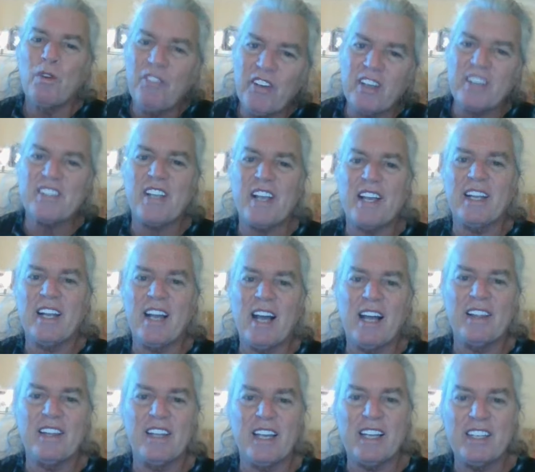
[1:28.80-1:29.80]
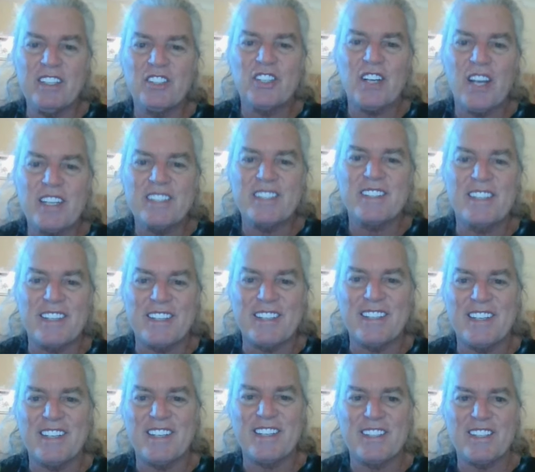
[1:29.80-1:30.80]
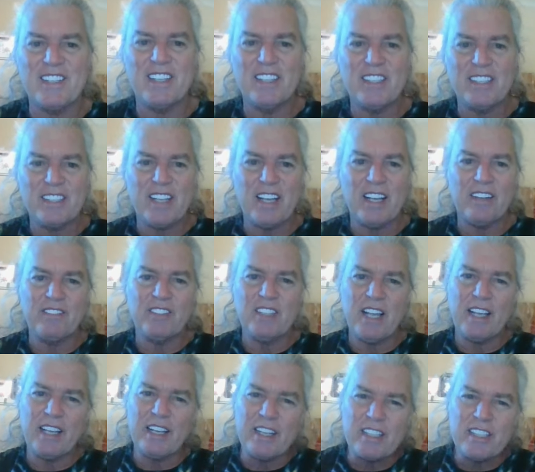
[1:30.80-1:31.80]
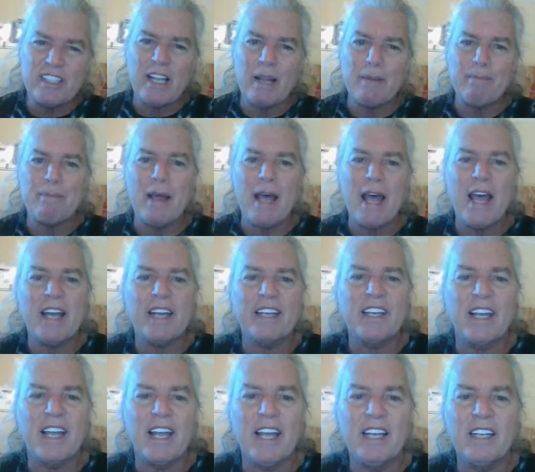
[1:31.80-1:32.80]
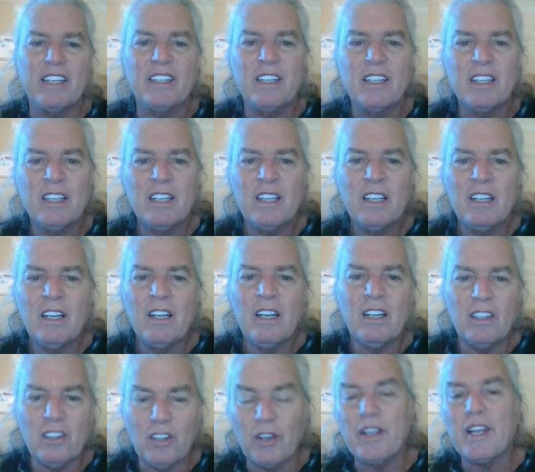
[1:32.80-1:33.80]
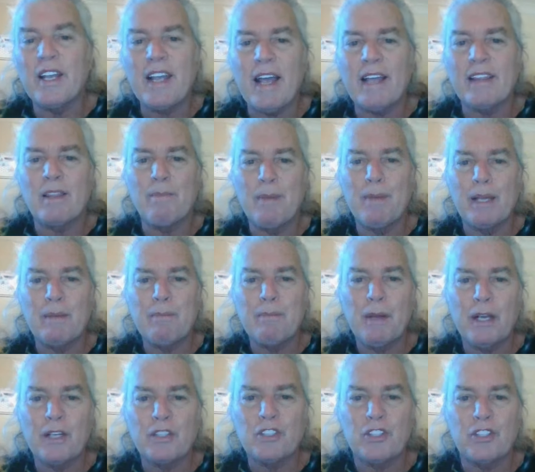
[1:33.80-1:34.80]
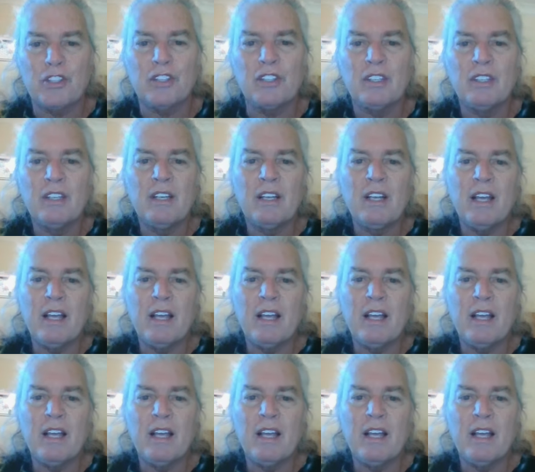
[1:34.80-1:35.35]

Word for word: we fixate on the injustices instead of taking a step back and looking at the big picture.